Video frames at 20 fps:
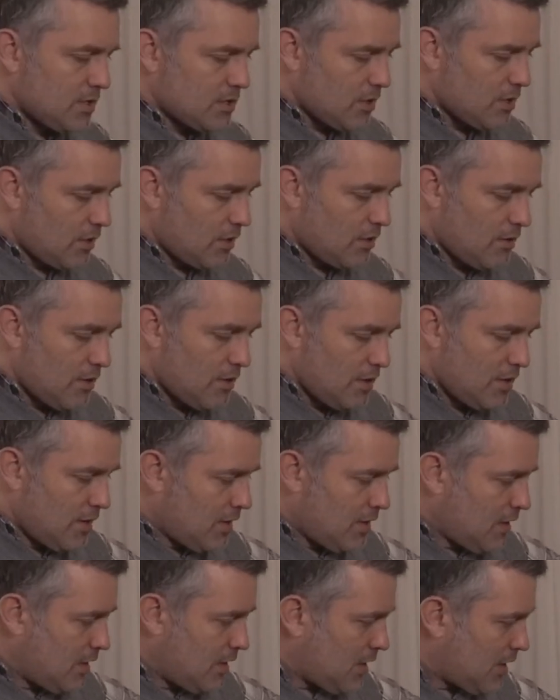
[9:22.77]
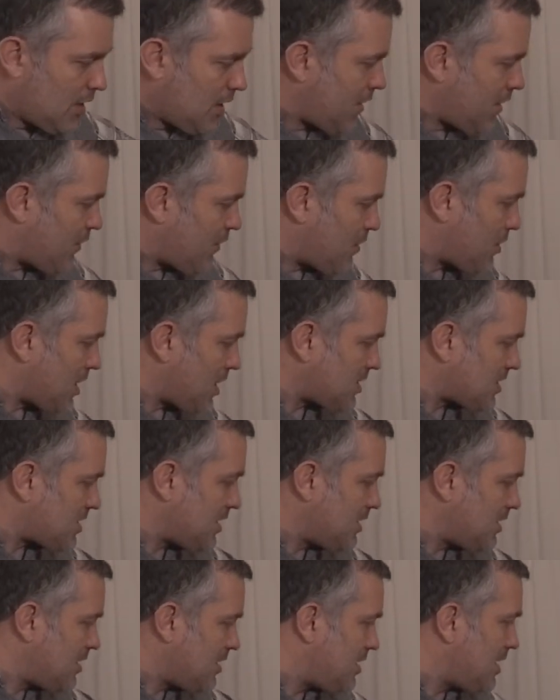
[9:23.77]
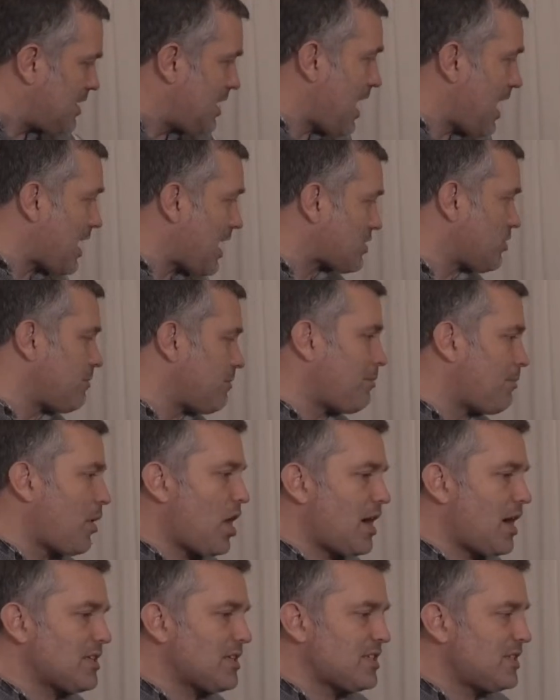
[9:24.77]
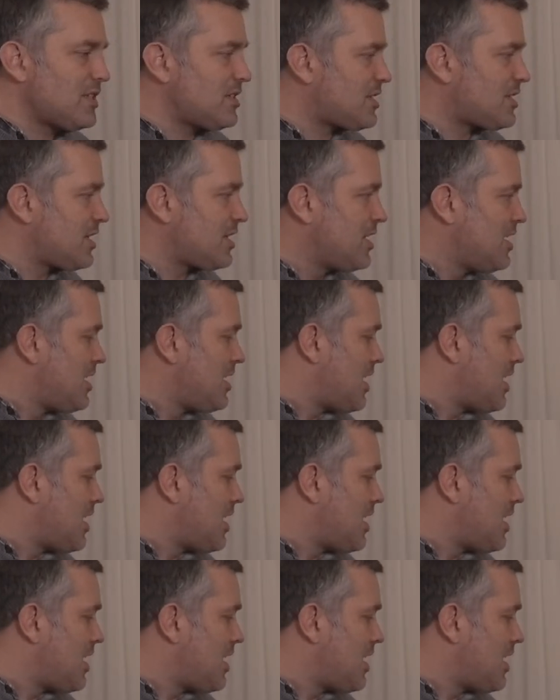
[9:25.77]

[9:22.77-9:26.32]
So if you press it, it actually pauses.